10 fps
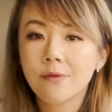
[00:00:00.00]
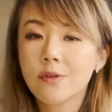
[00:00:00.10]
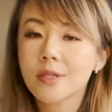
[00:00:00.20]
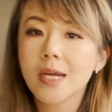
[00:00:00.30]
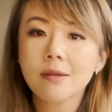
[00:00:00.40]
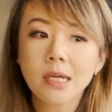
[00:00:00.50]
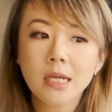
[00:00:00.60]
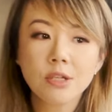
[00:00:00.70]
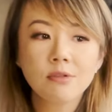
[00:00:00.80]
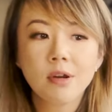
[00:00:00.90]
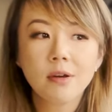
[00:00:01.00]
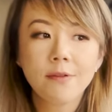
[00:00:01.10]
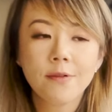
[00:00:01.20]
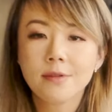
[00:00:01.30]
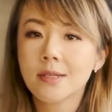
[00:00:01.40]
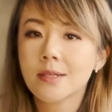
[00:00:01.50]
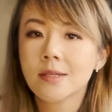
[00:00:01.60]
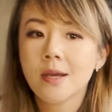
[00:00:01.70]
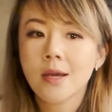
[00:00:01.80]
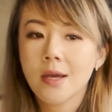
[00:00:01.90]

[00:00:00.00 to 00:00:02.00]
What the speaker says: If you're downtown Toronto versus,